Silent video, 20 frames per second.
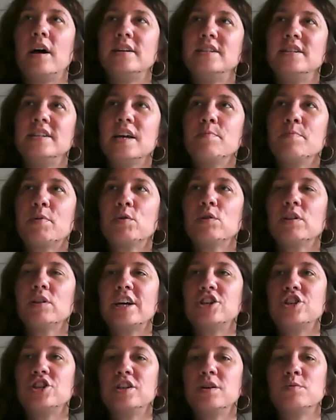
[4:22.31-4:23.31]
deeper
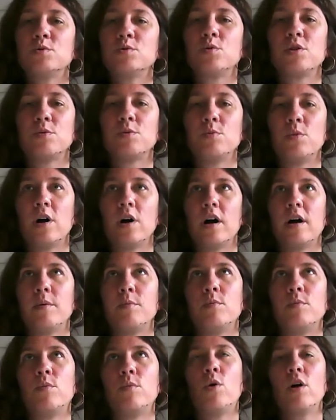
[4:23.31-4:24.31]
relationships with
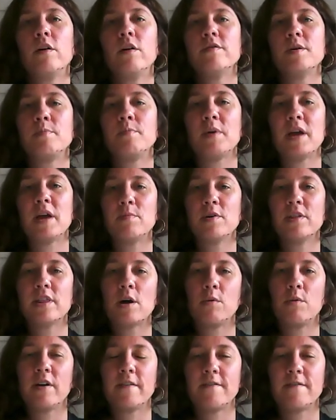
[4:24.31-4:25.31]
more of the people
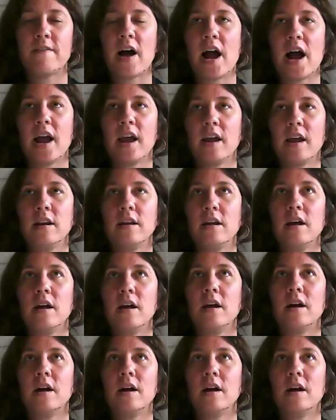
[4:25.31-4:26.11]
that we find